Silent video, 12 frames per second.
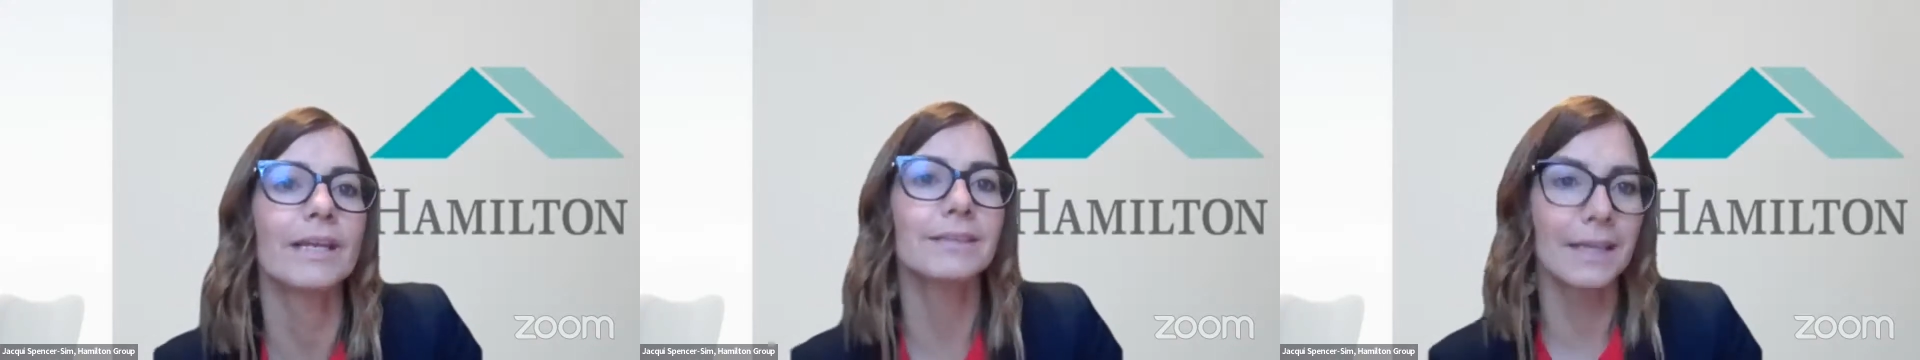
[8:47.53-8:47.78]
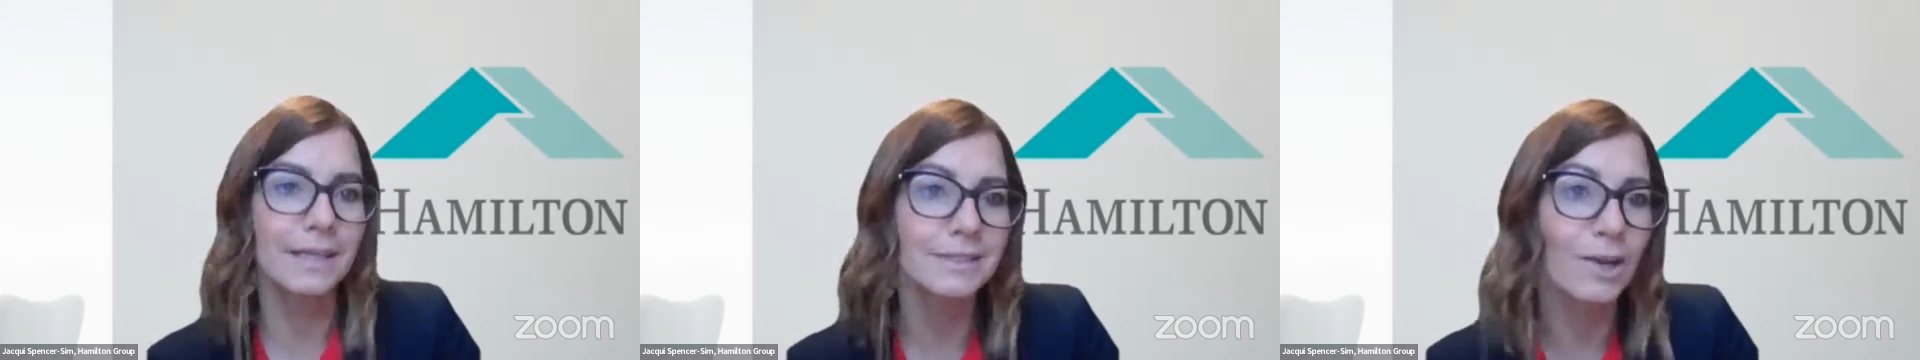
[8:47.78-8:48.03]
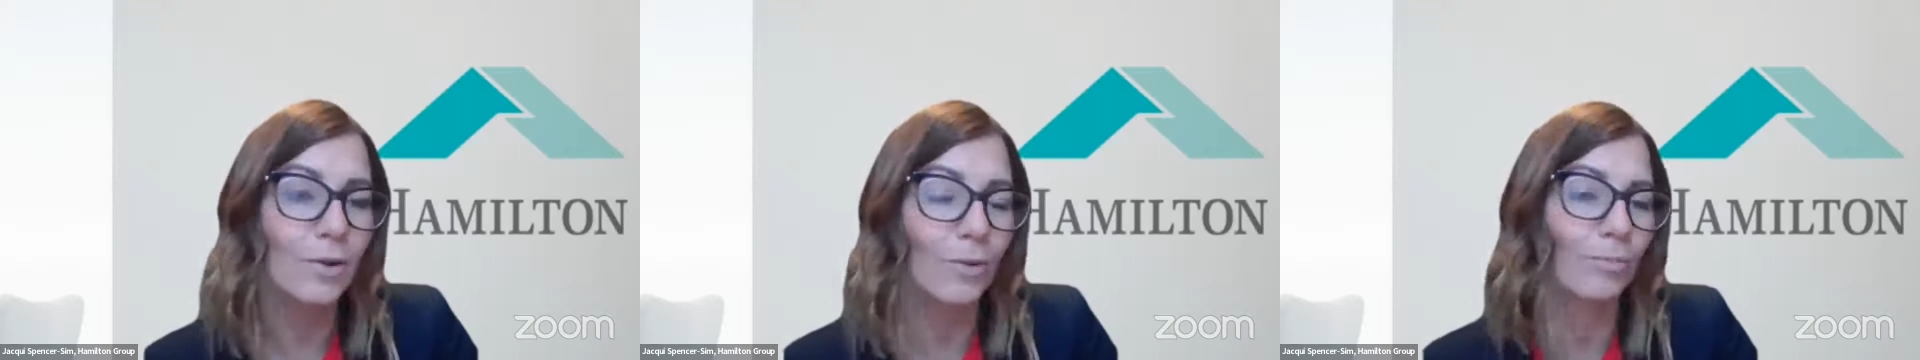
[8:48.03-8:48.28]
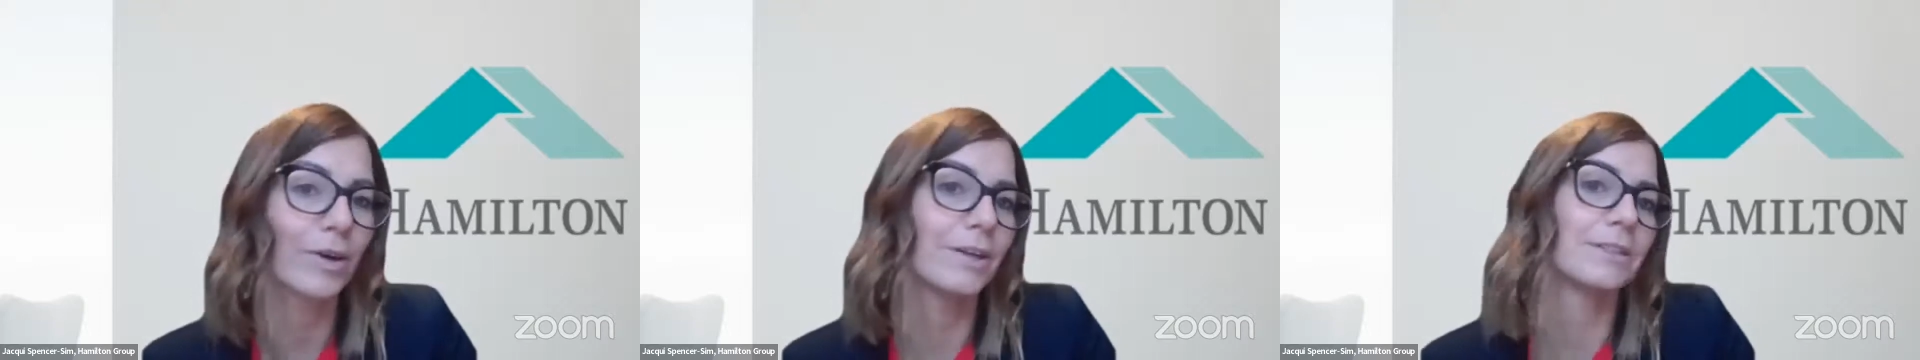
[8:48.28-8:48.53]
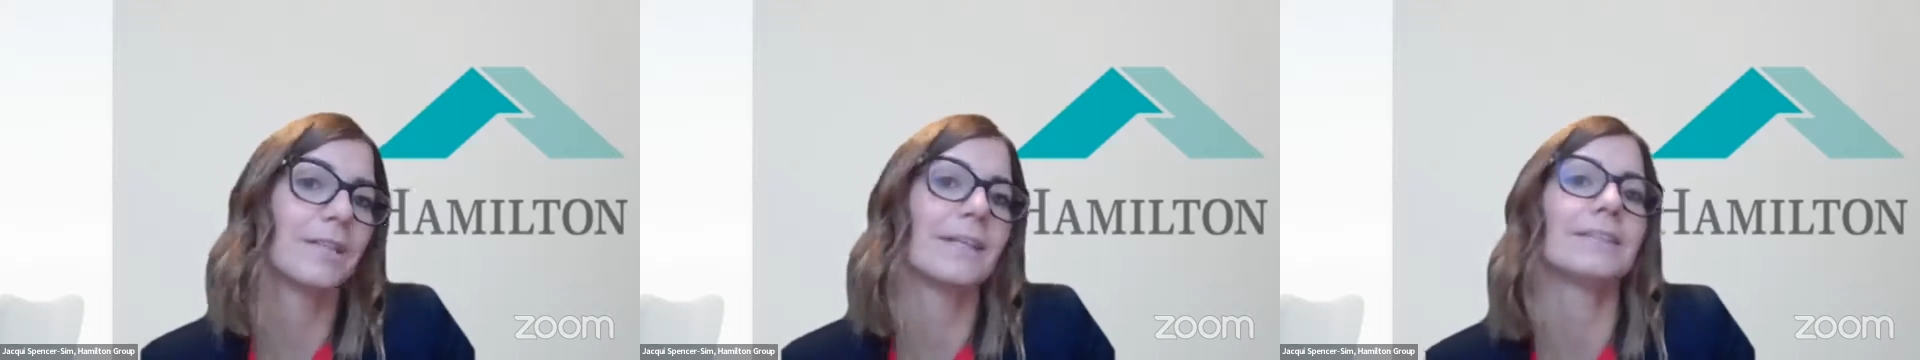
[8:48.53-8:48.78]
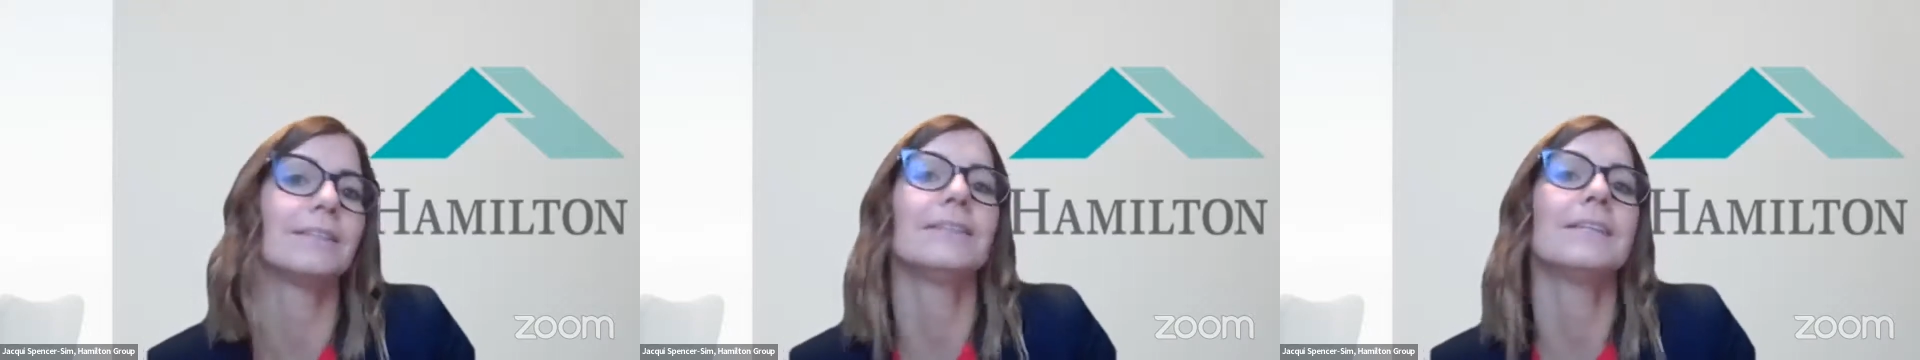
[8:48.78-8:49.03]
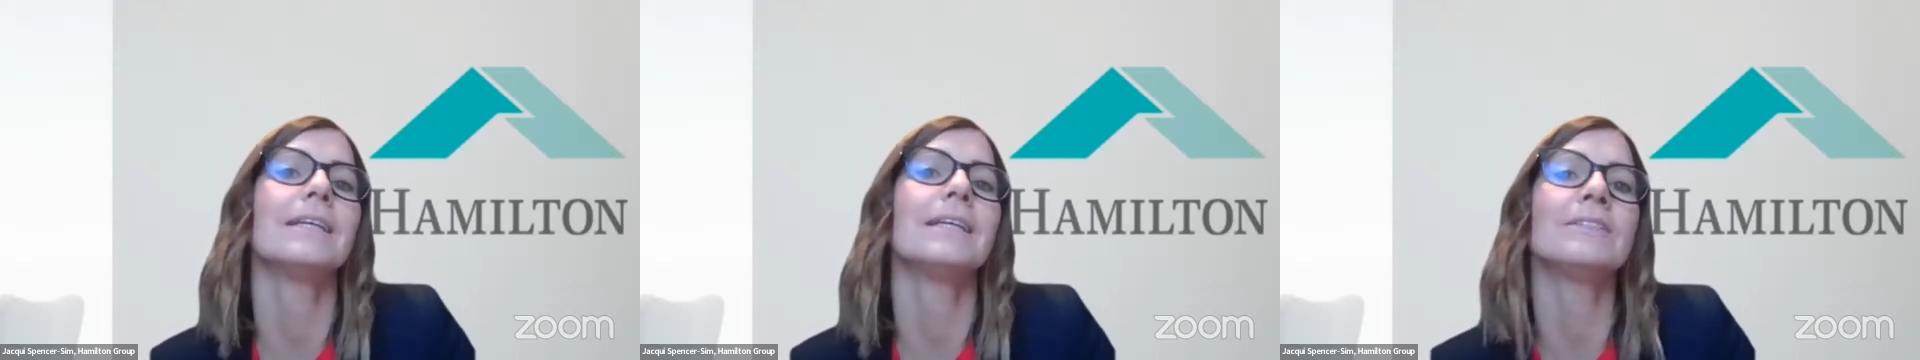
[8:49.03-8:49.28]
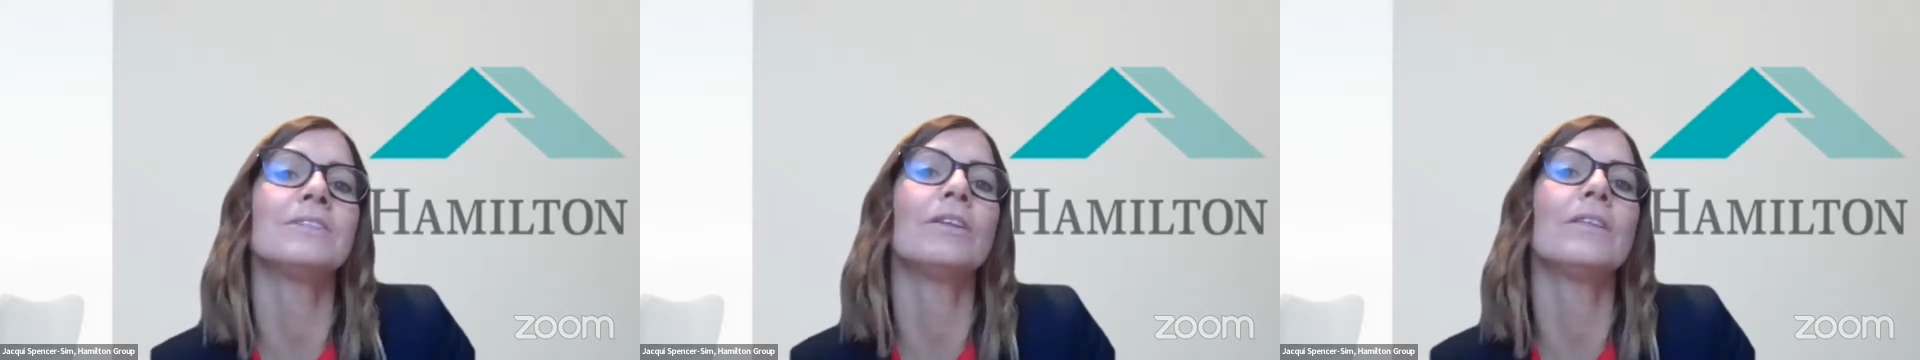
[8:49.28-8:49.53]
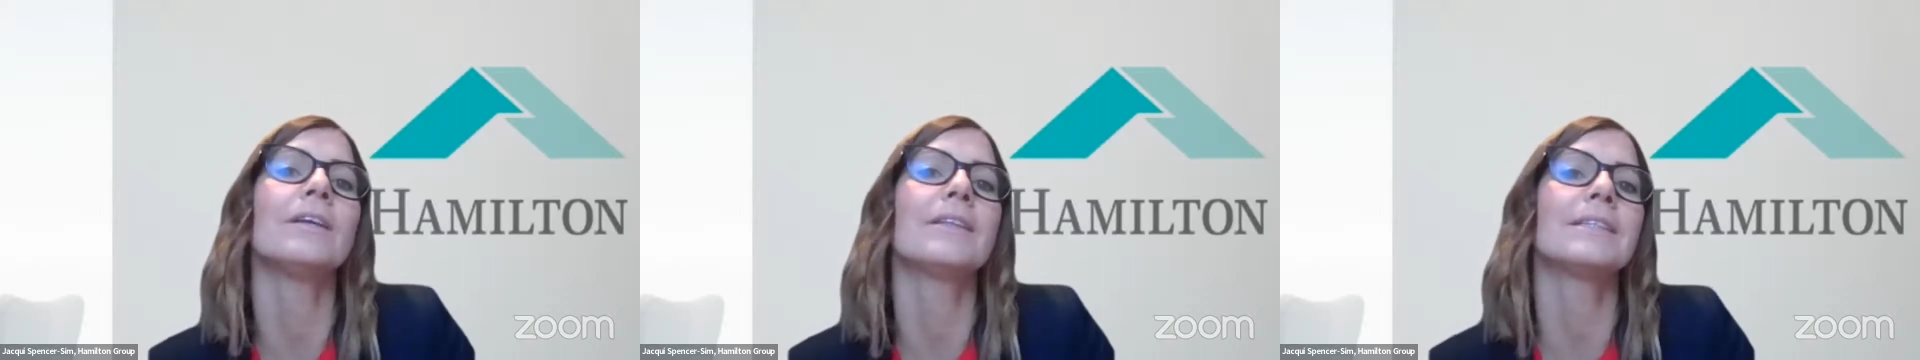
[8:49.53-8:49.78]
it is a long process. And do you think